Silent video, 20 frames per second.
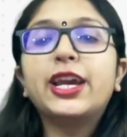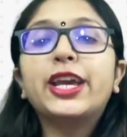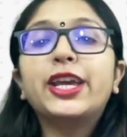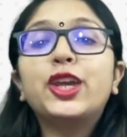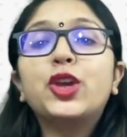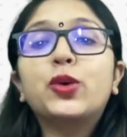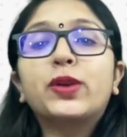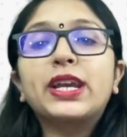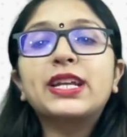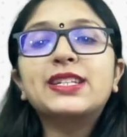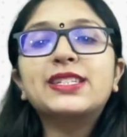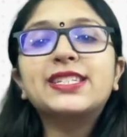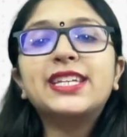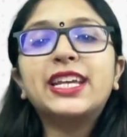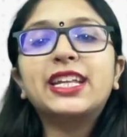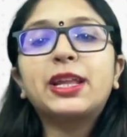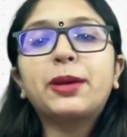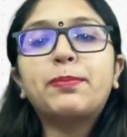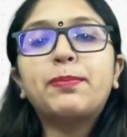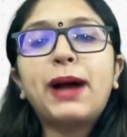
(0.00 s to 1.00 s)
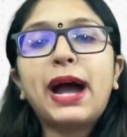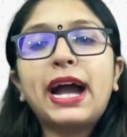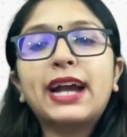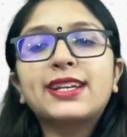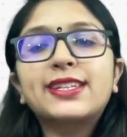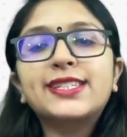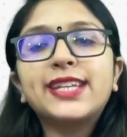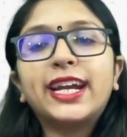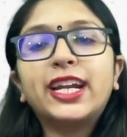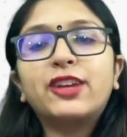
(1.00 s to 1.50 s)
You can see the
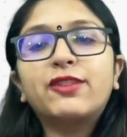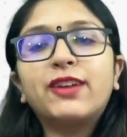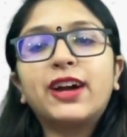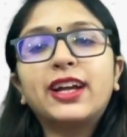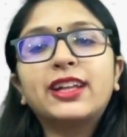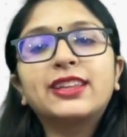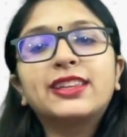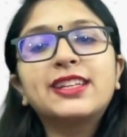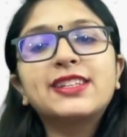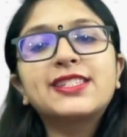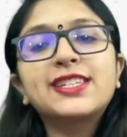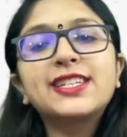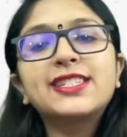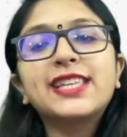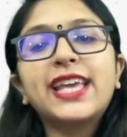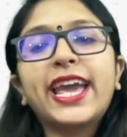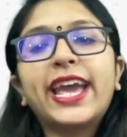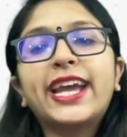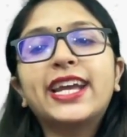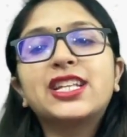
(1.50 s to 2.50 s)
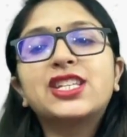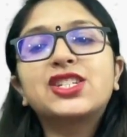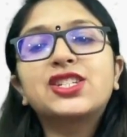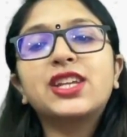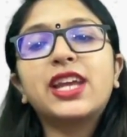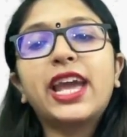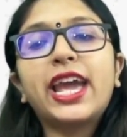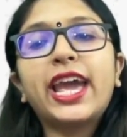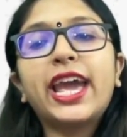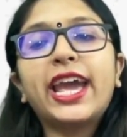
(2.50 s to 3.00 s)
back side one, this is edge,
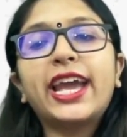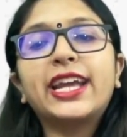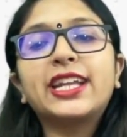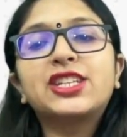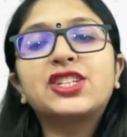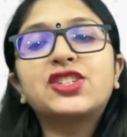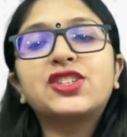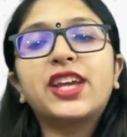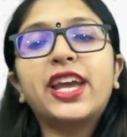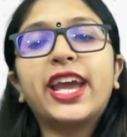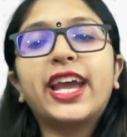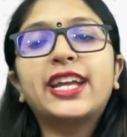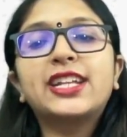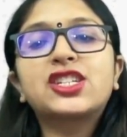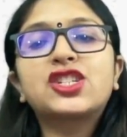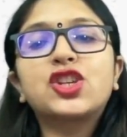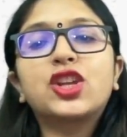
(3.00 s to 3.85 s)
edge, edge.